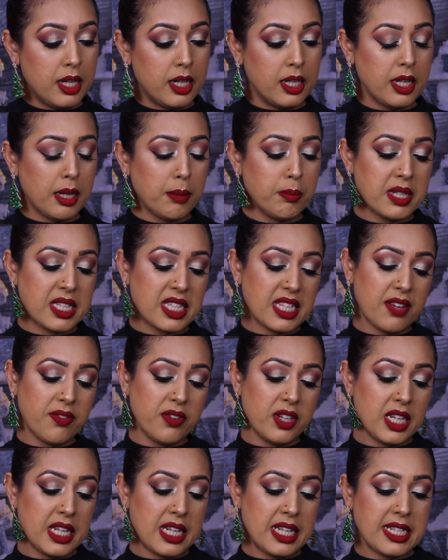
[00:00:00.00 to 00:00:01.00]
Number
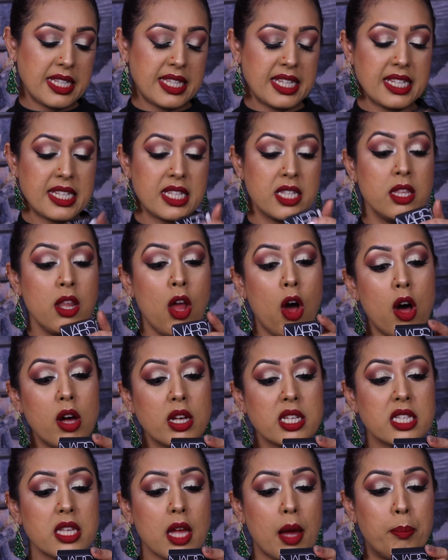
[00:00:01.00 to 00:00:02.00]
seven is this
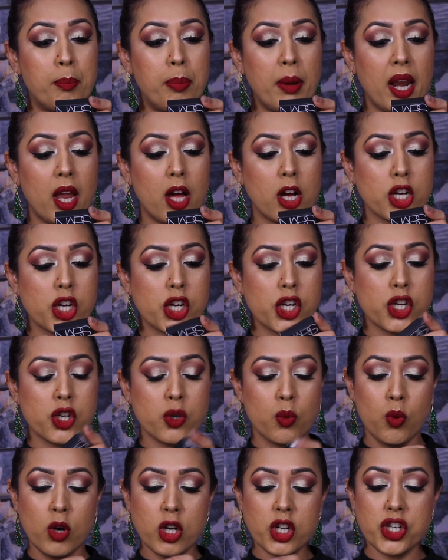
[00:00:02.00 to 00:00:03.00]
NARS
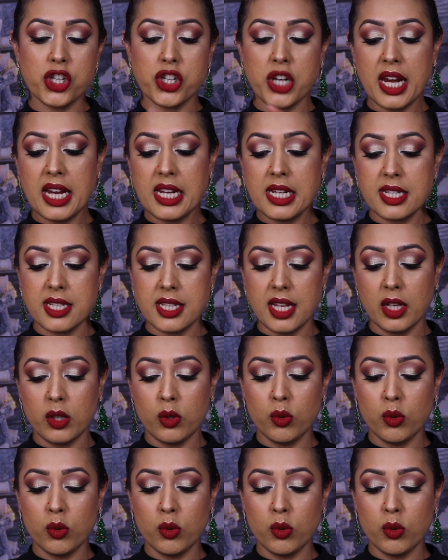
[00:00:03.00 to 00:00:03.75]
blush. What shade is it?